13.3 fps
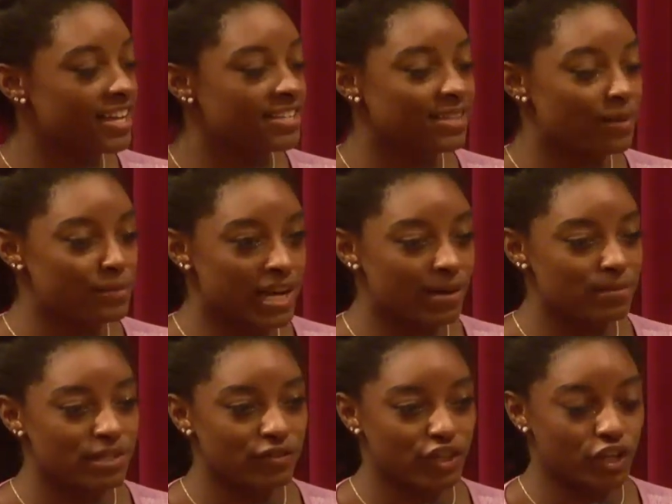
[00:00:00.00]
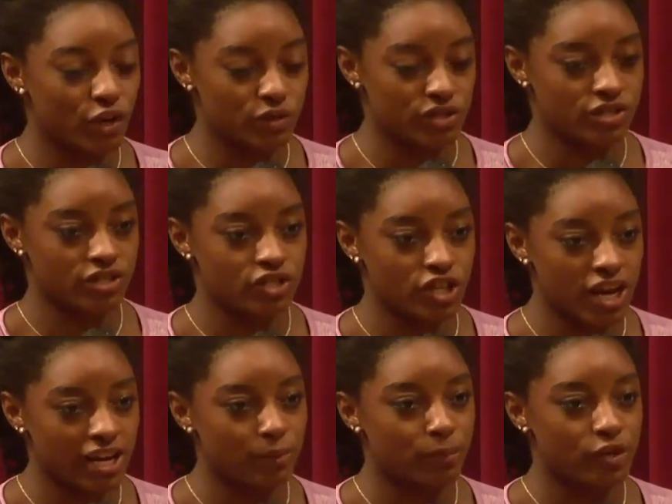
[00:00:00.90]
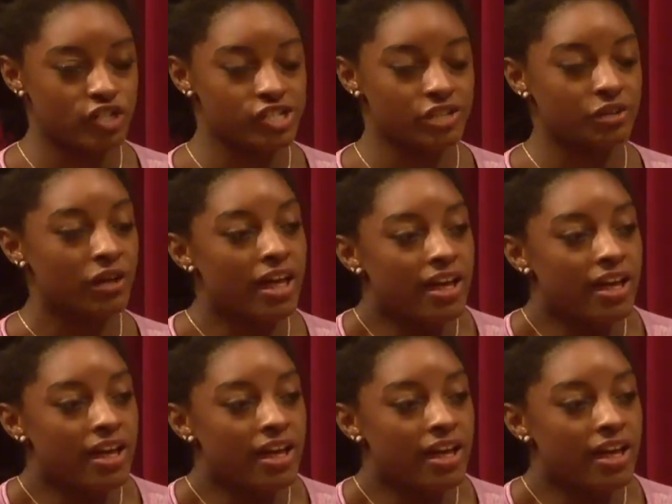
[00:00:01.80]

and sometimes if your coaches are trying to push you,